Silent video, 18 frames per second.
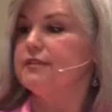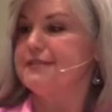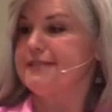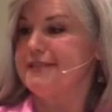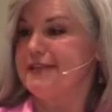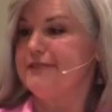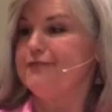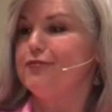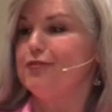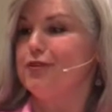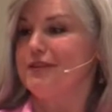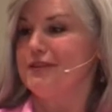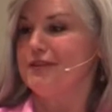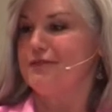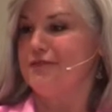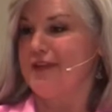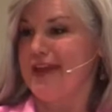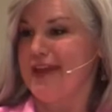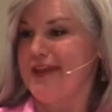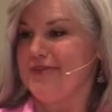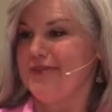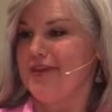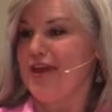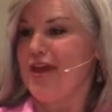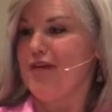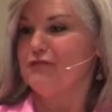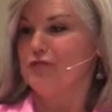to see if you're in the
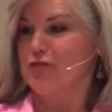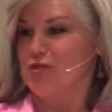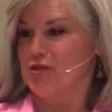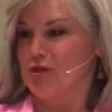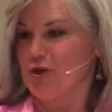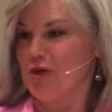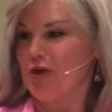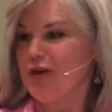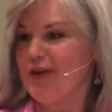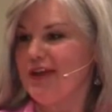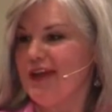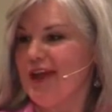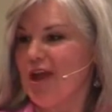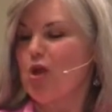faith, for for sure,